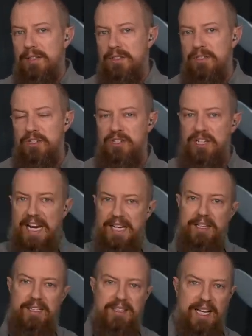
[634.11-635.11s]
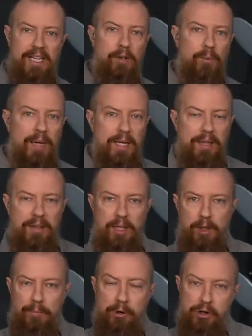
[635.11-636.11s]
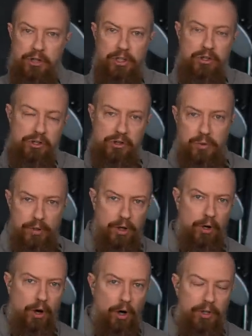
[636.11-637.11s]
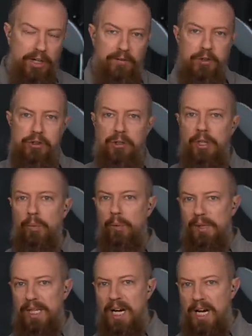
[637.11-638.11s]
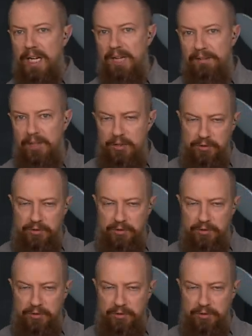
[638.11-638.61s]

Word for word: sustain the data rate that you're pushing to the card if you're shooting a really high-end video.